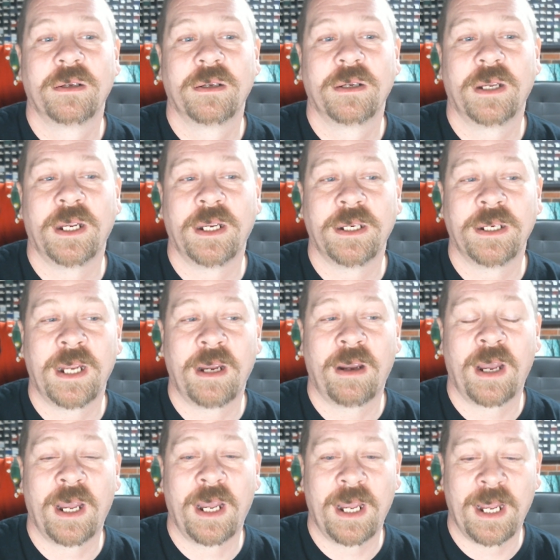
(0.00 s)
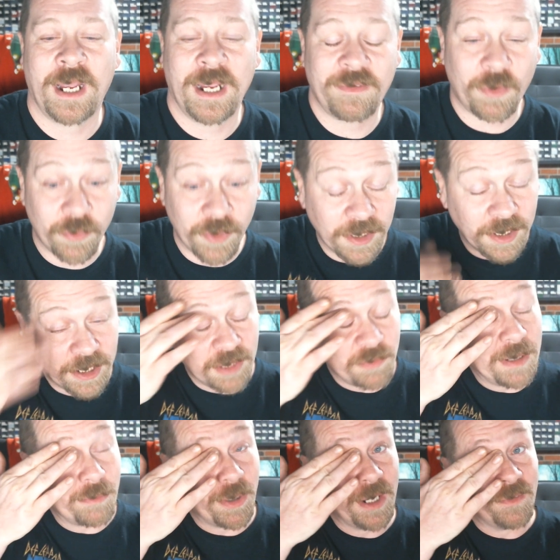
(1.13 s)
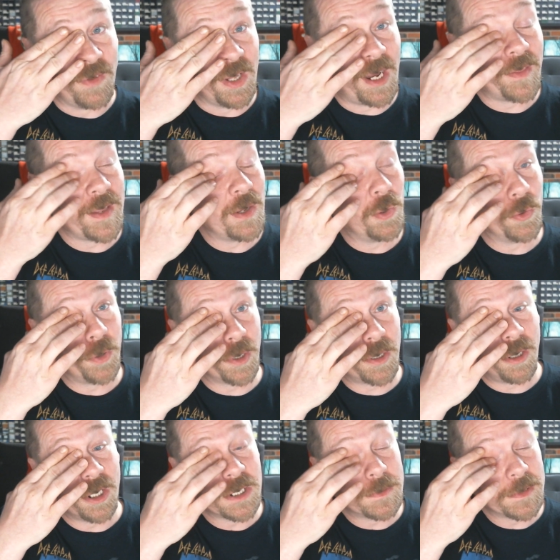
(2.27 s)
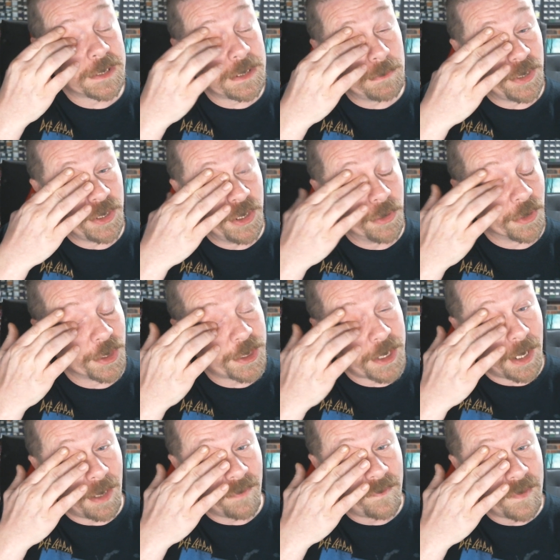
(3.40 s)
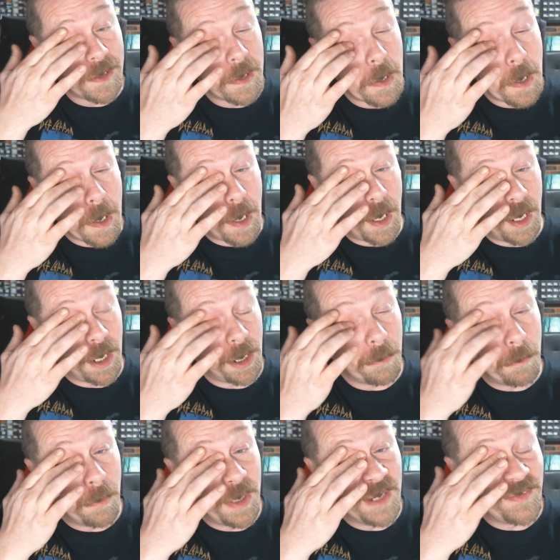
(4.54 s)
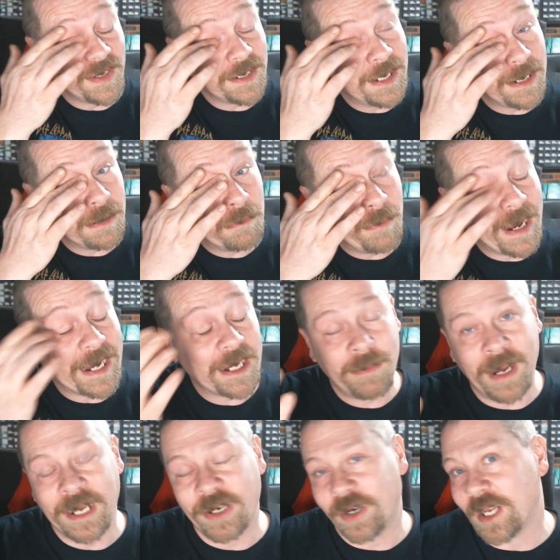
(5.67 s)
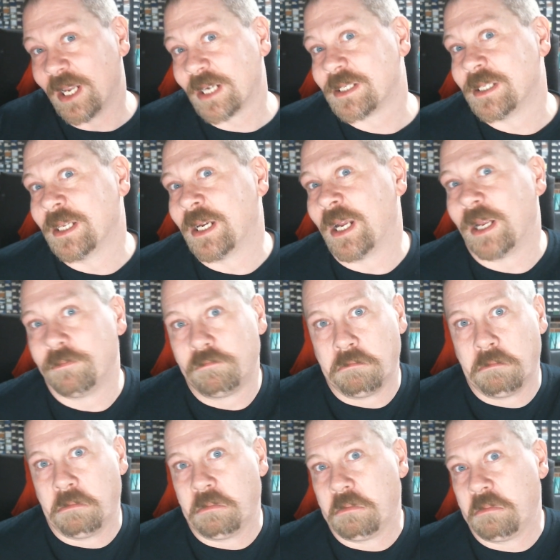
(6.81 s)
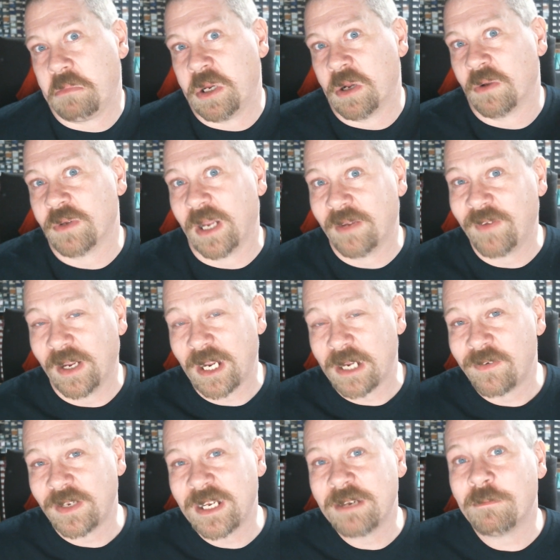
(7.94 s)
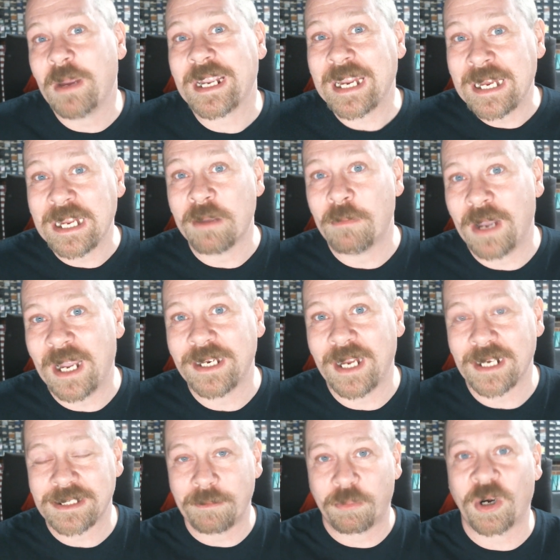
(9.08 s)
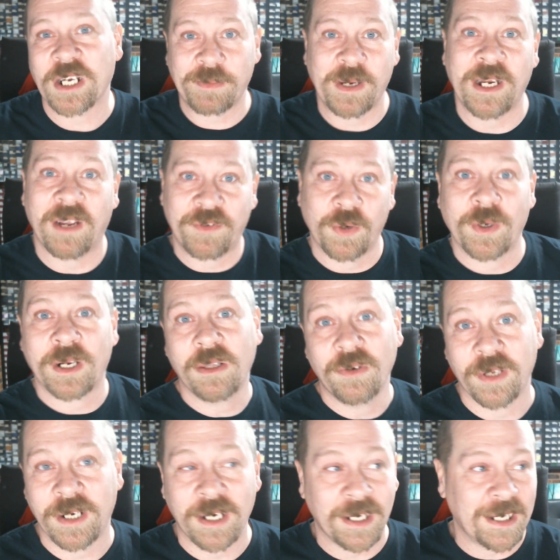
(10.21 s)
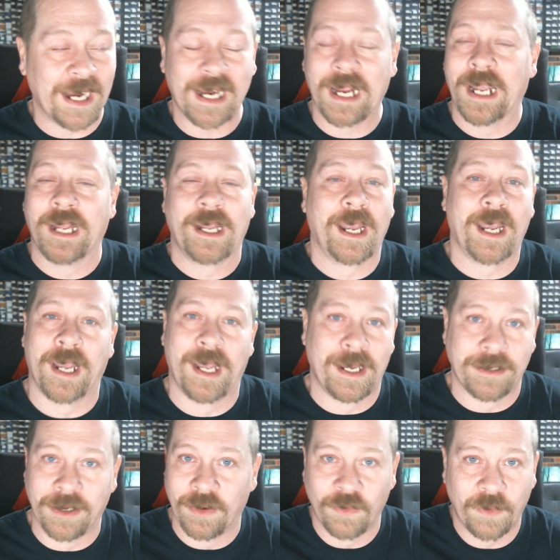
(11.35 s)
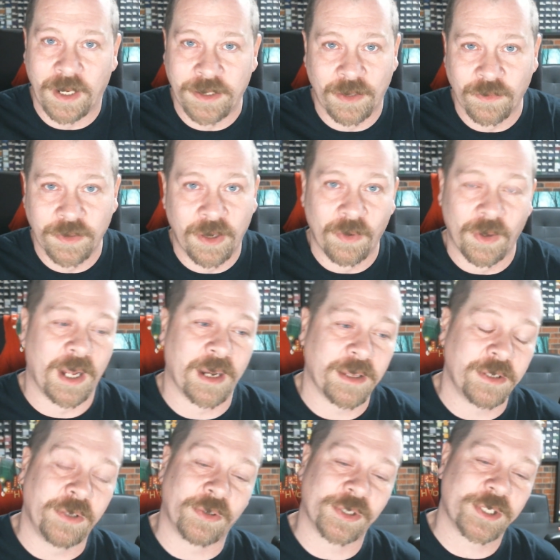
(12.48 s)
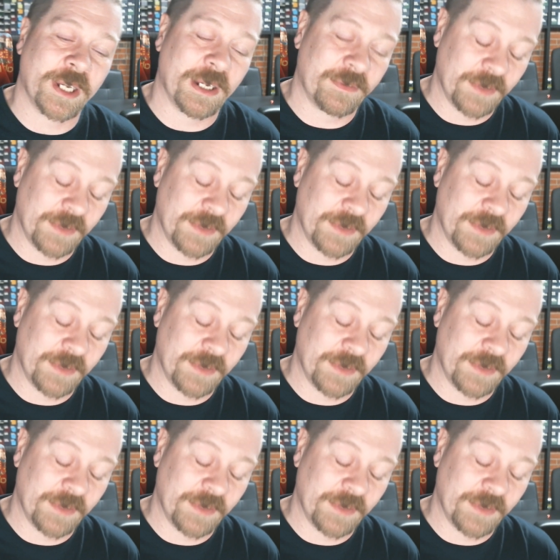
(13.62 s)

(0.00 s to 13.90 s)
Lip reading: And now I have a really good memory of a lot of the older cards. Some of the newer stuff, if it didn't make Commander decks, then if it didn't make any of my decks impress me enough to include it in a deck, I don't know a lot of the newer stuff.